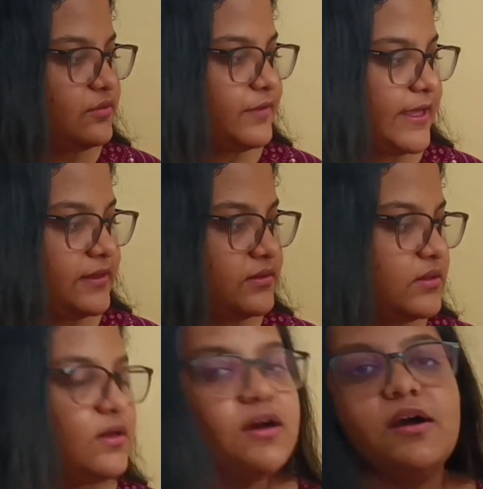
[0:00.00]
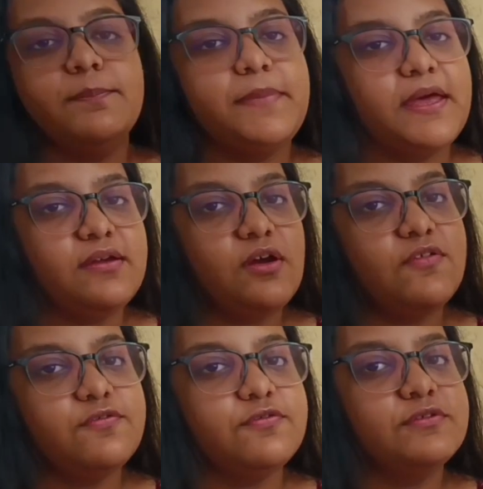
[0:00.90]
when a pair
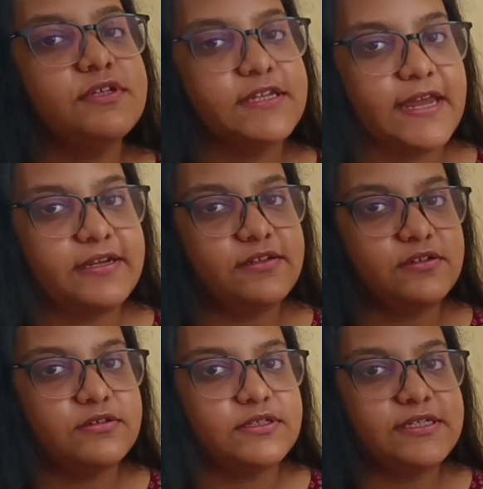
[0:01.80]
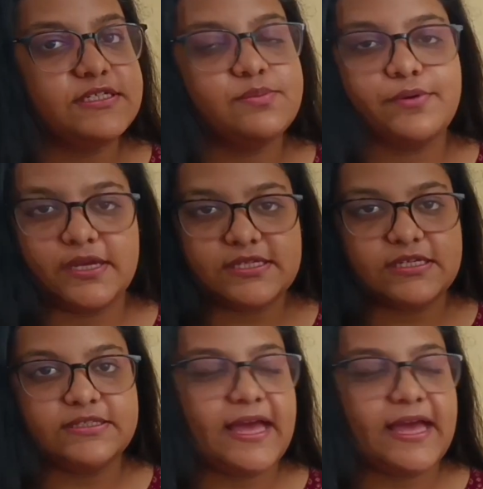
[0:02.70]
of character is present,